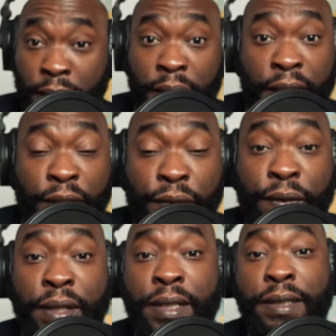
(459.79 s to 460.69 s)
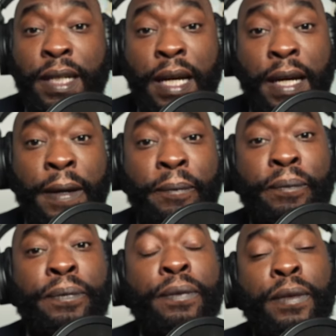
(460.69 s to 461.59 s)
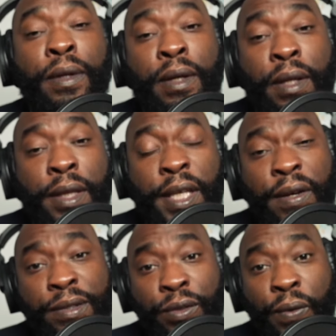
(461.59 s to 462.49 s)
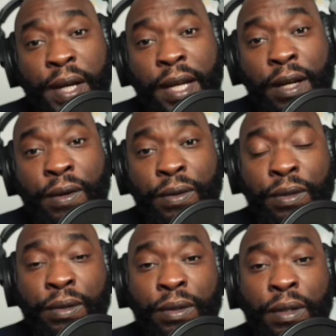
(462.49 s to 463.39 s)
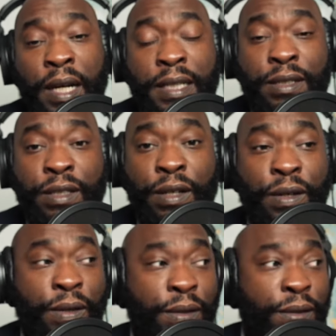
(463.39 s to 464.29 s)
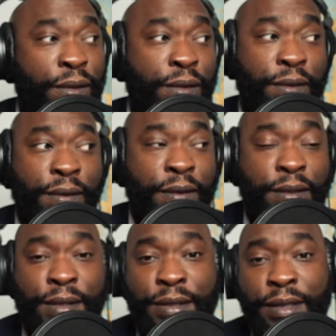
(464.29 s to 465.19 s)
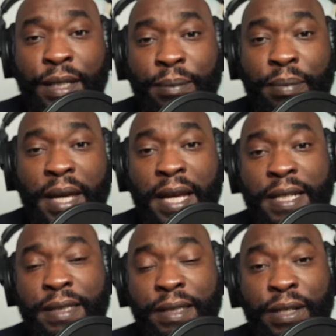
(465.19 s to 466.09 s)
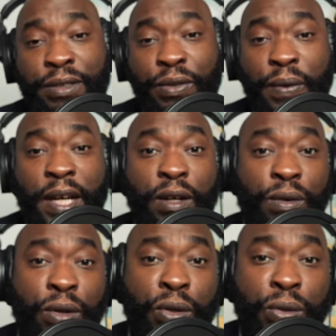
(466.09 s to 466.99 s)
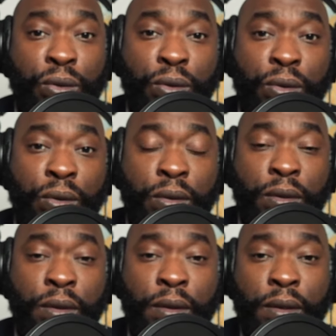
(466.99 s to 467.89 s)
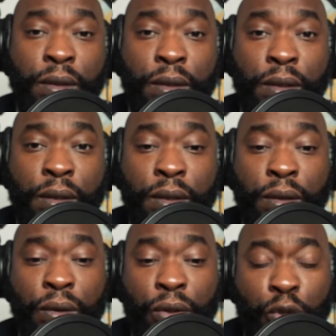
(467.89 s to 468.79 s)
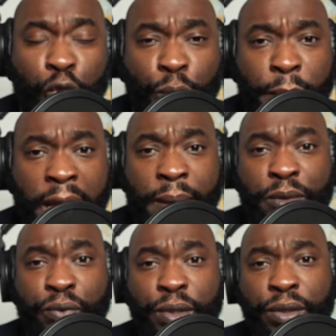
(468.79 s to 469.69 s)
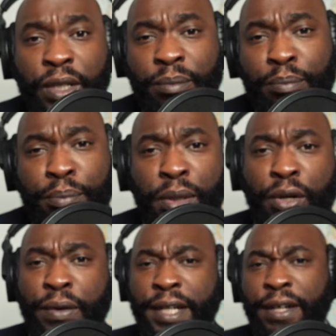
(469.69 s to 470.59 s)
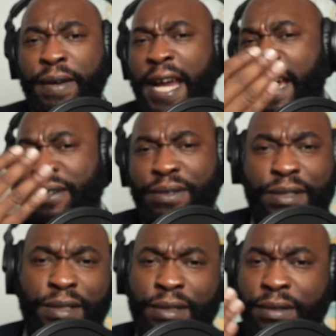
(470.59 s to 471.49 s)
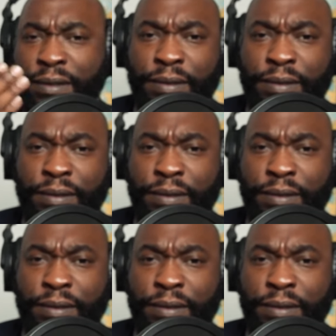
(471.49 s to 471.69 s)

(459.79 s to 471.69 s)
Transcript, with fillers: Thank you for this, God. There is a way on I saw just in passing, there's a way on Google on Google Maps where you can blurry your house.